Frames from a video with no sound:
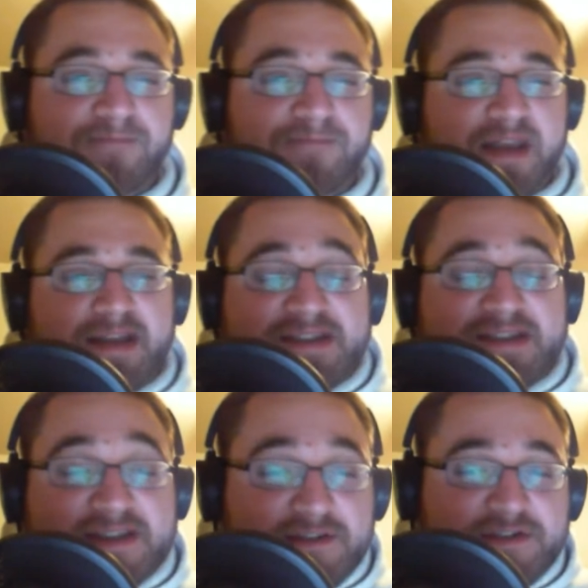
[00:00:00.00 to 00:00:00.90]
slow
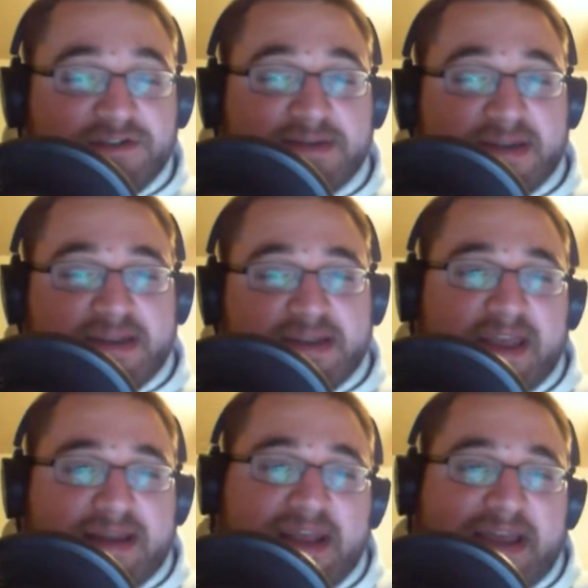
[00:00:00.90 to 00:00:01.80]
news week and
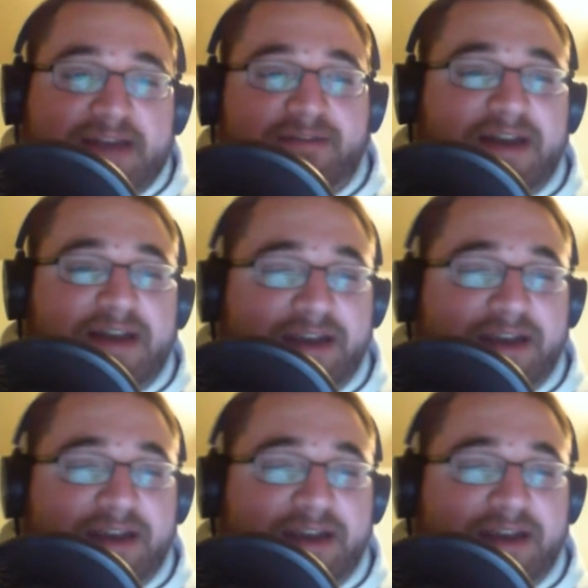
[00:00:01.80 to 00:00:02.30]
had to rely on